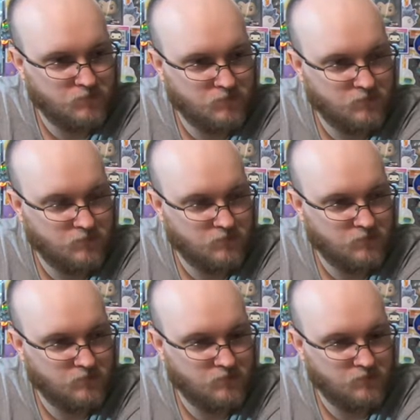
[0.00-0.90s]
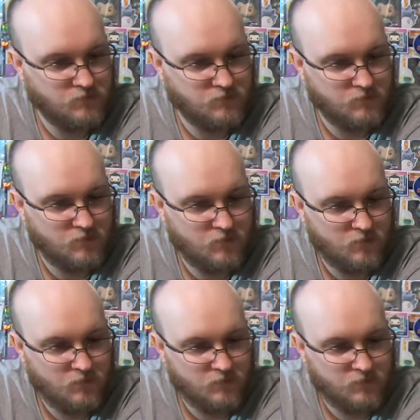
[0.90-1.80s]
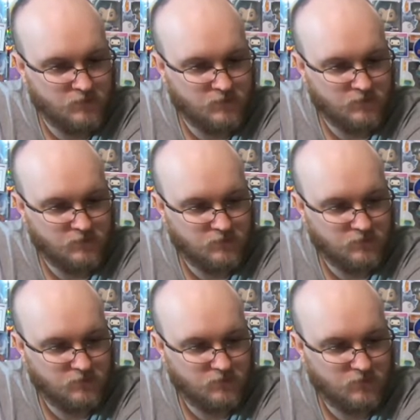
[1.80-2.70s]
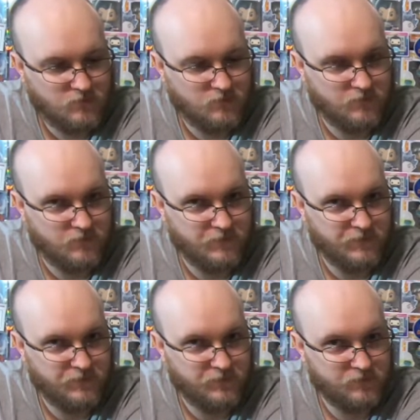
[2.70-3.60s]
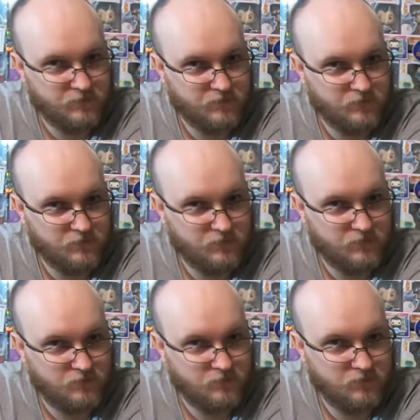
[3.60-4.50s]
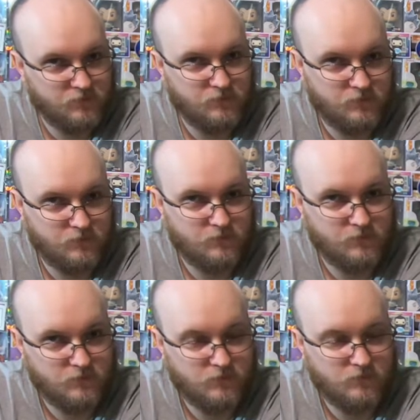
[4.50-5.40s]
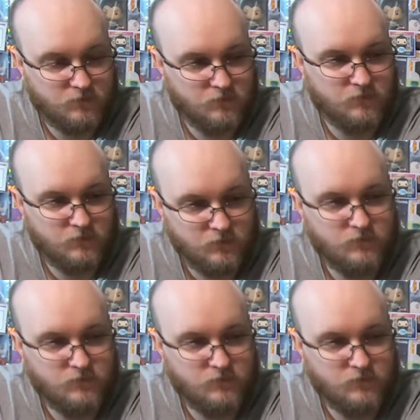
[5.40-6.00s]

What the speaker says: This person isn't speaking.